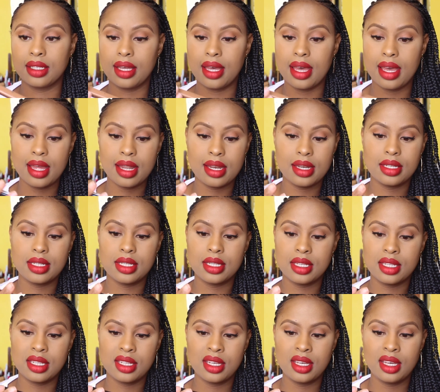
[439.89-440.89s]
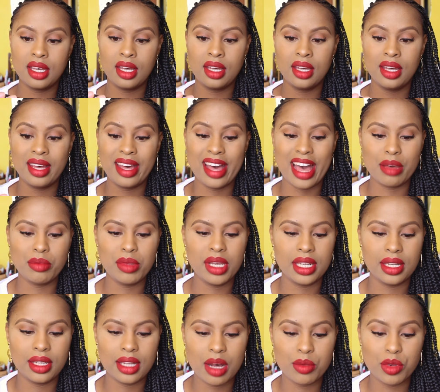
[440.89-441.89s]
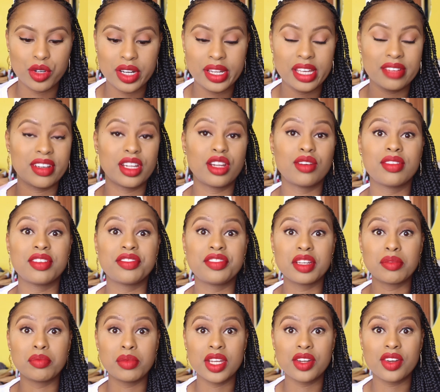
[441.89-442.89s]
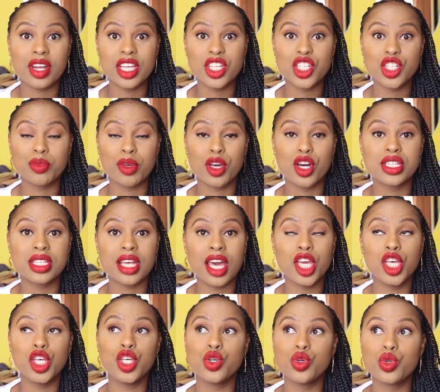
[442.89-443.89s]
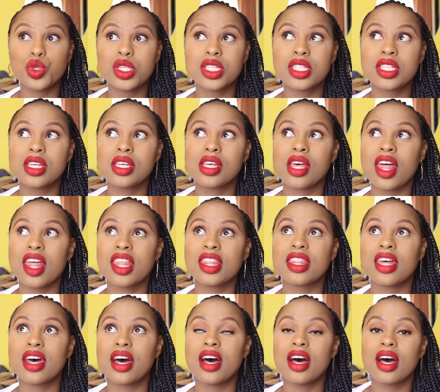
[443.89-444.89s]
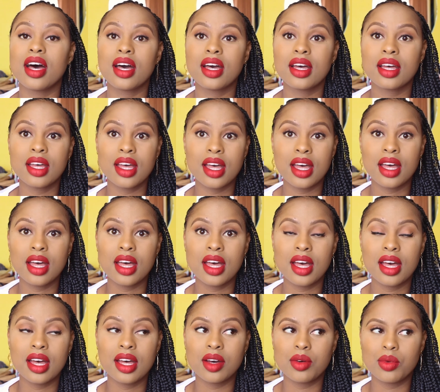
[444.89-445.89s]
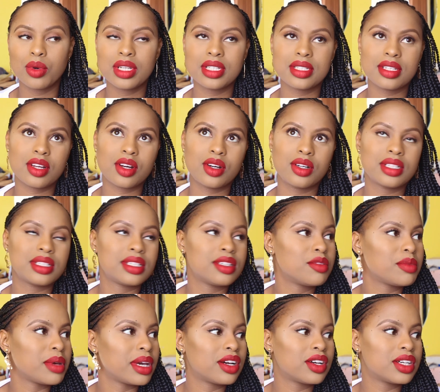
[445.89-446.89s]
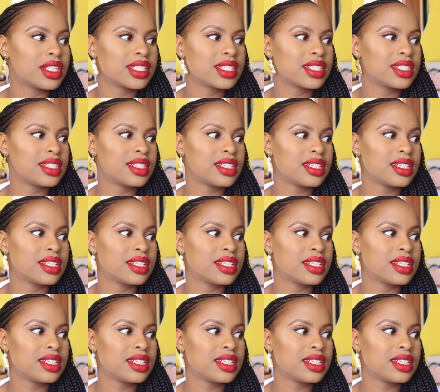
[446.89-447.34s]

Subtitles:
And I mean, I'm already a fan of the Fit Me range because I use the, what is it called? Oh my gosh.